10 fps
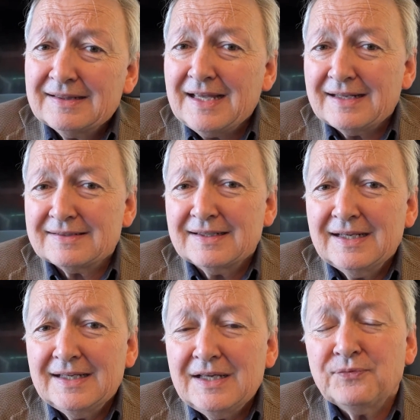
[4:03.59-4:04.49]
that
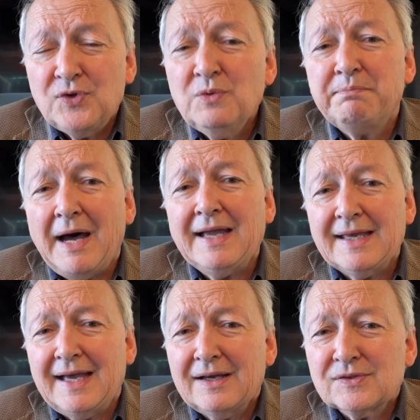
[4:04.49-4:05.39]
if you buy
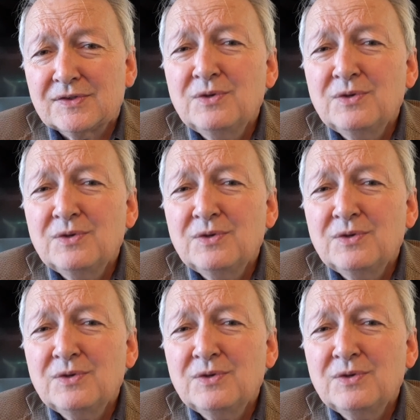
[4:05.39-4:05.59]
a house,